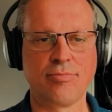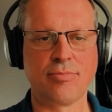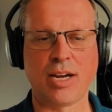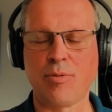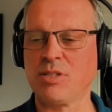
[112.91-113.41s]

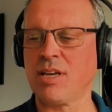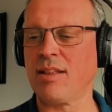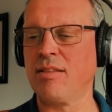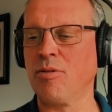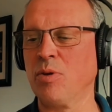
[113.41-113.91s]
like we
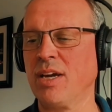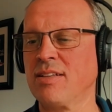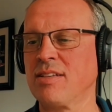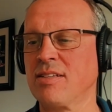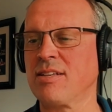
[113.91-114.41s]
said, the
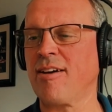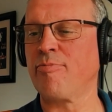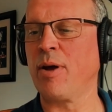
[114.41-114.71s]
REITs and stuff.